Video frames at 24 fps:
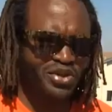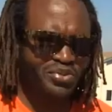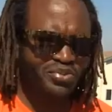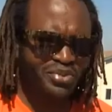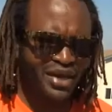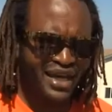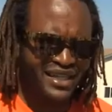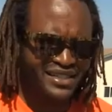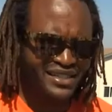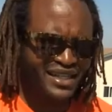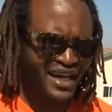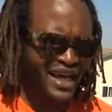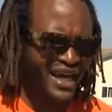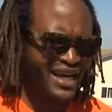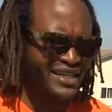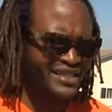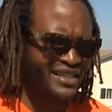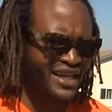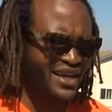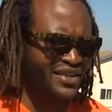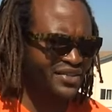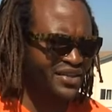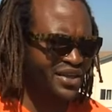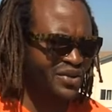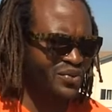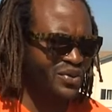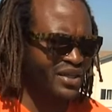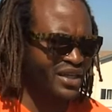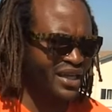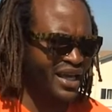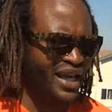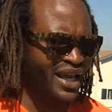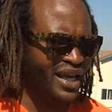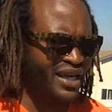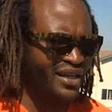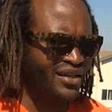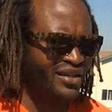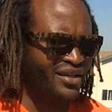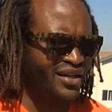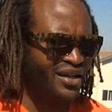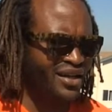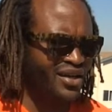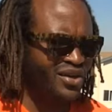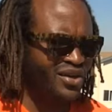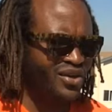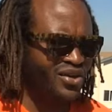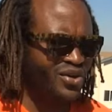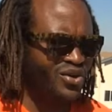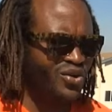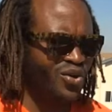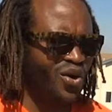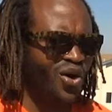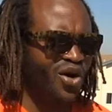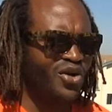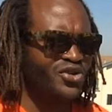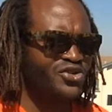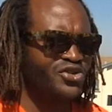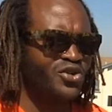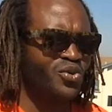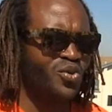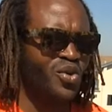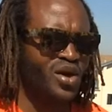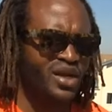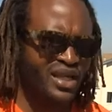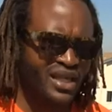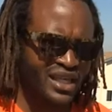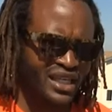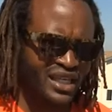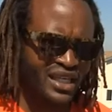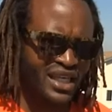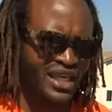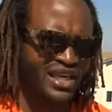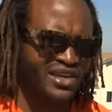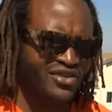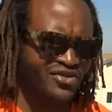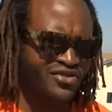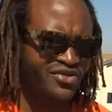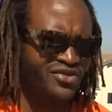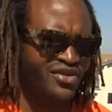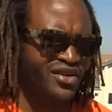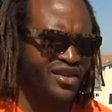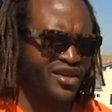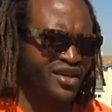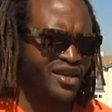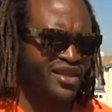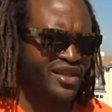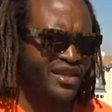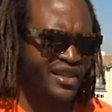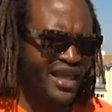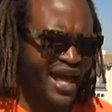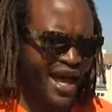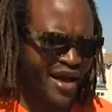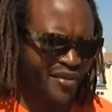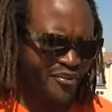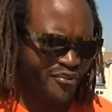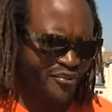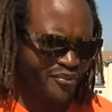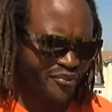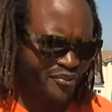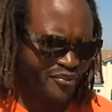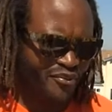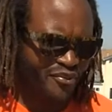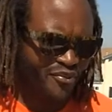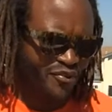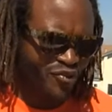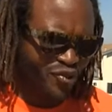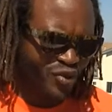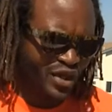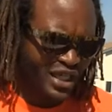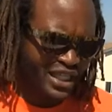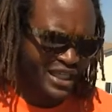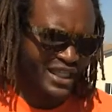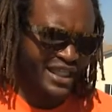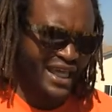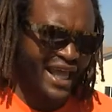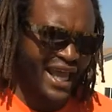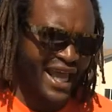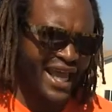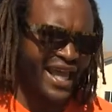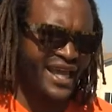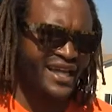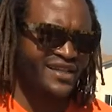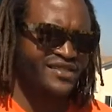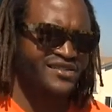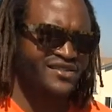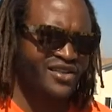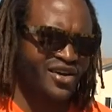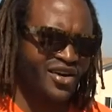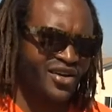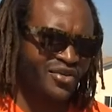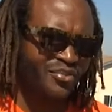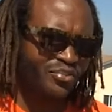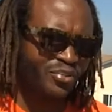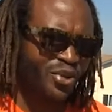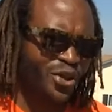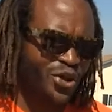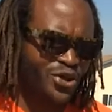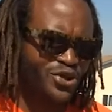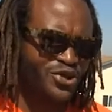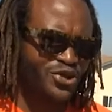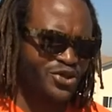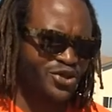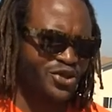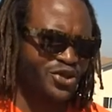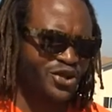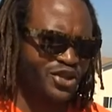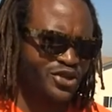the best guys out that we can who also want to give that really hands on personal